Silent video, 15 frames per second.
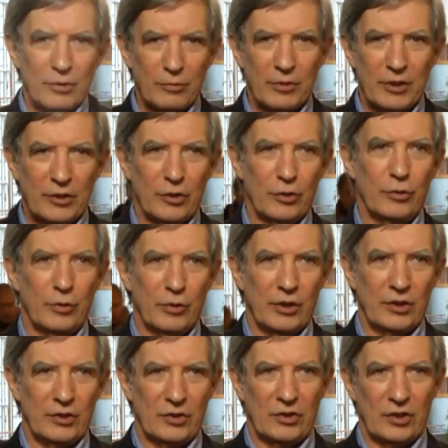what we do
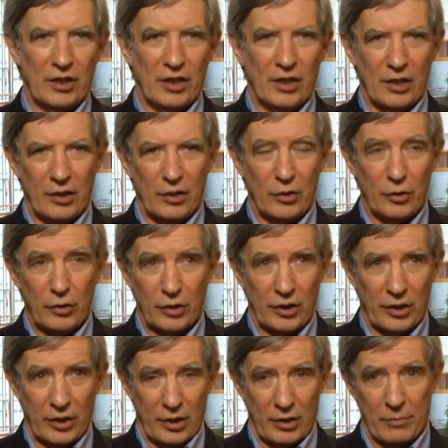is
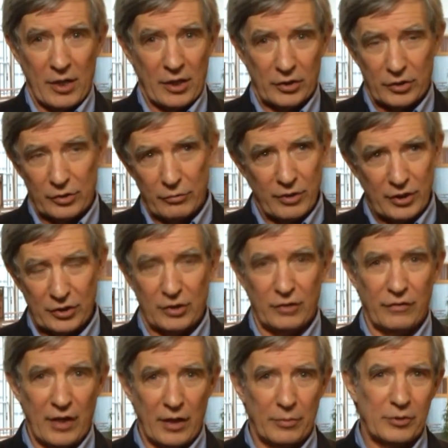look amongst the rich
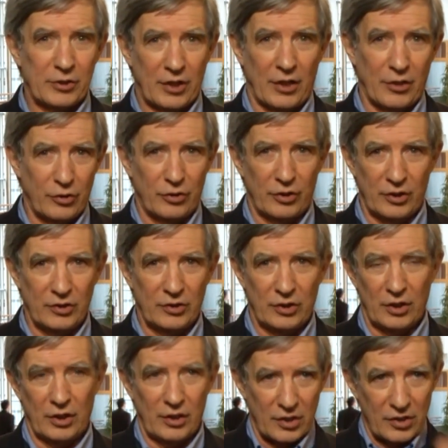developed countries
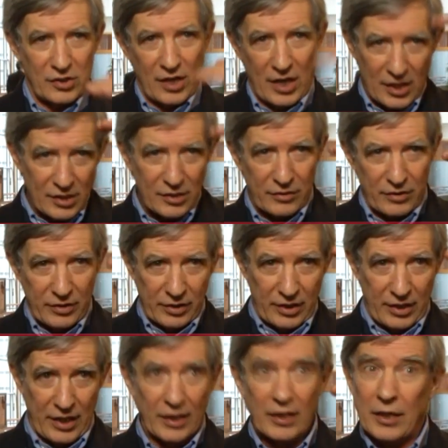at the size of the
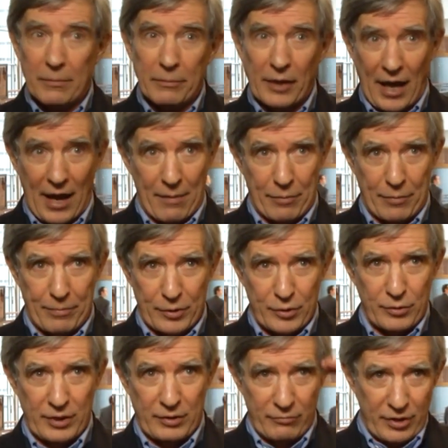income gap
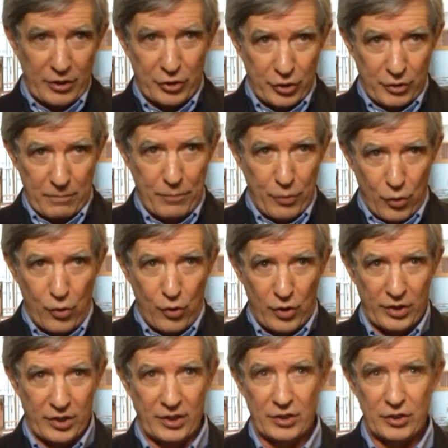between rich and
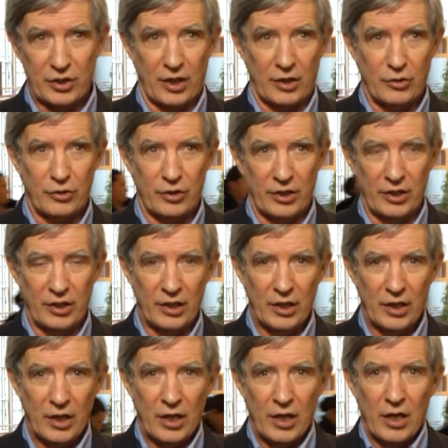poor in each country.
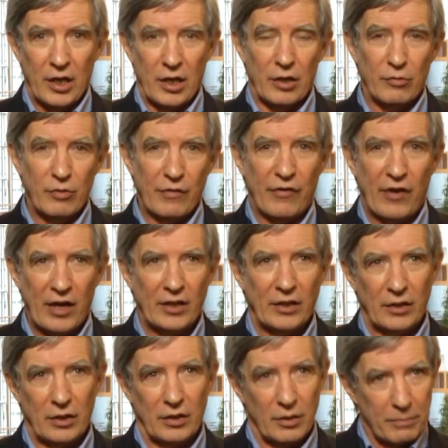And we
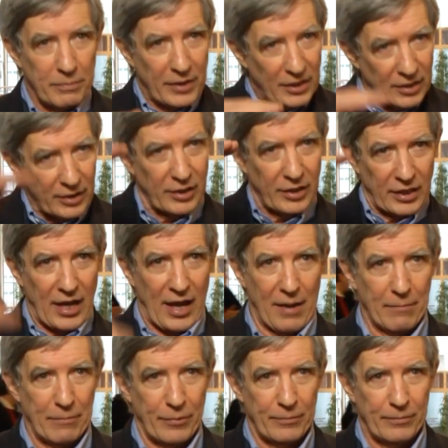find that the bigger the
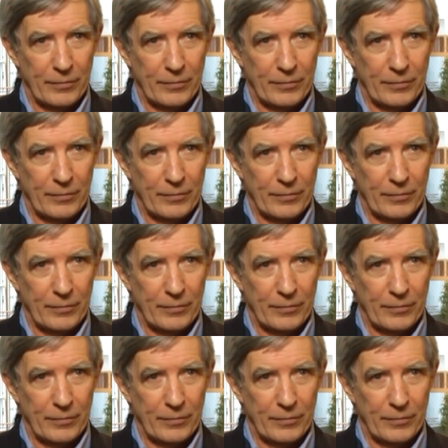gap,